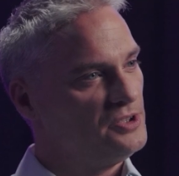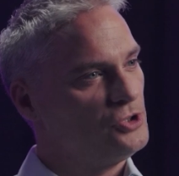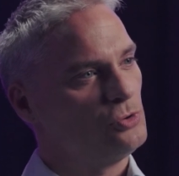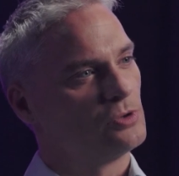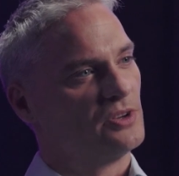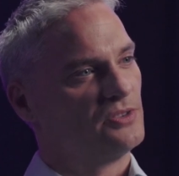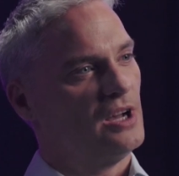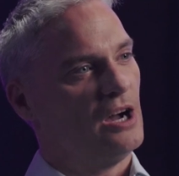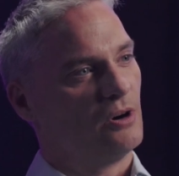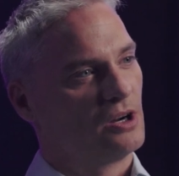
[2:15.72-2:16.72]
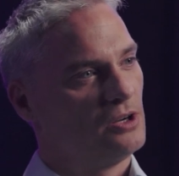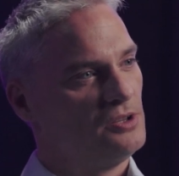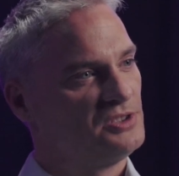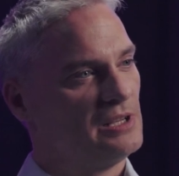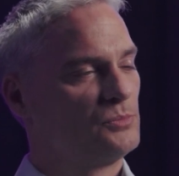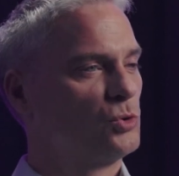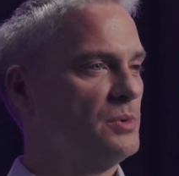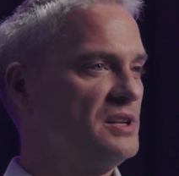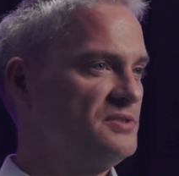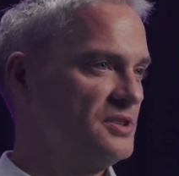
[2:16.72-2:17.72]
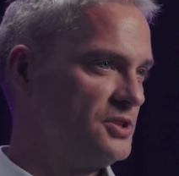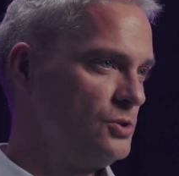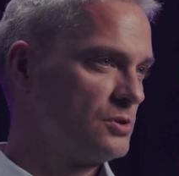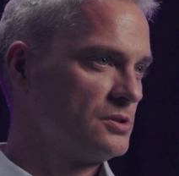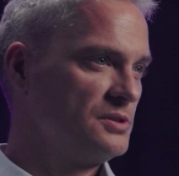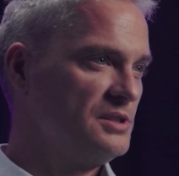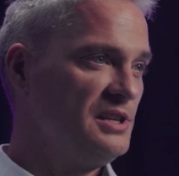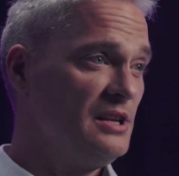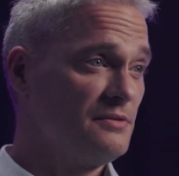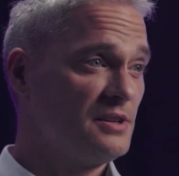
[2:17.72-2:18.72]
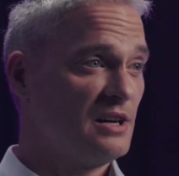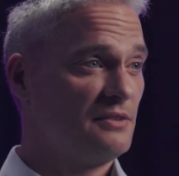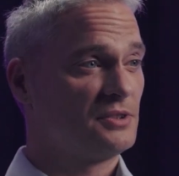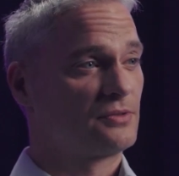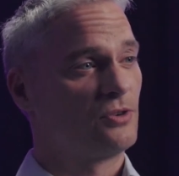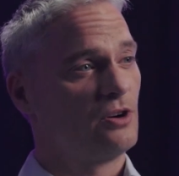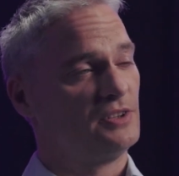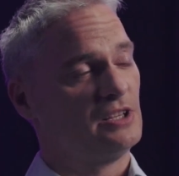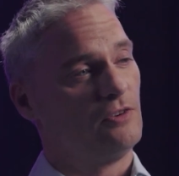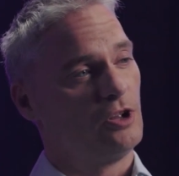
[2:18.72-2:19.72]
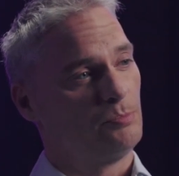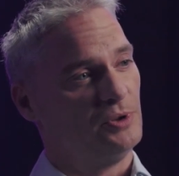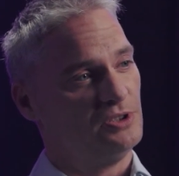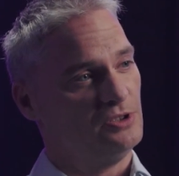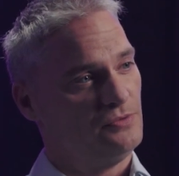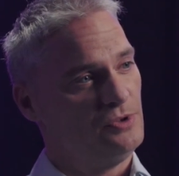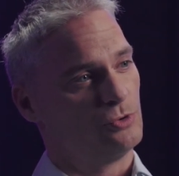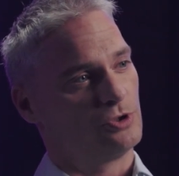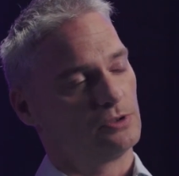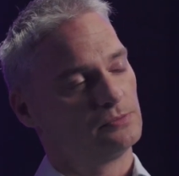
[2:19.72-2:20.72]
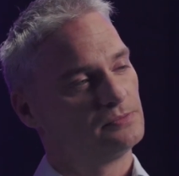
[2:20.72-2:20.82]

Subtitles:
ensures our concept remains secure even after further development in the future.